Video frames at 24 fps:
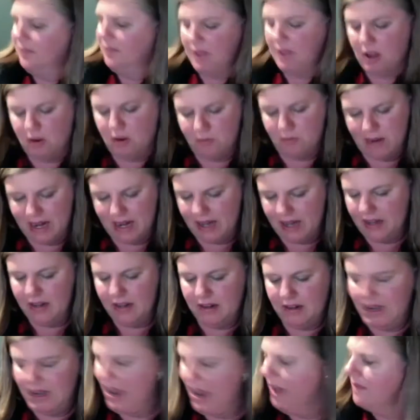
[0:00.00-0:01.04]
Oh, wait.
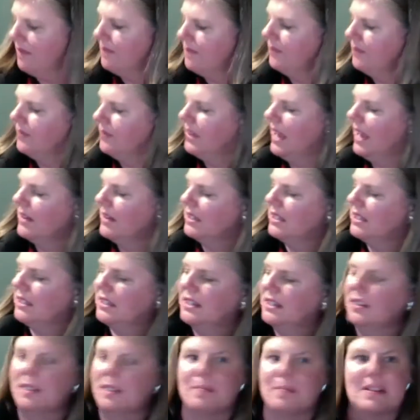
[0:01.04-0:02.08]
Yeah, that's
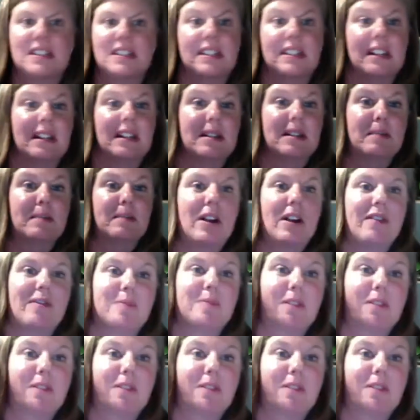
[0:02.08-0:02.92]
still the misting spray from the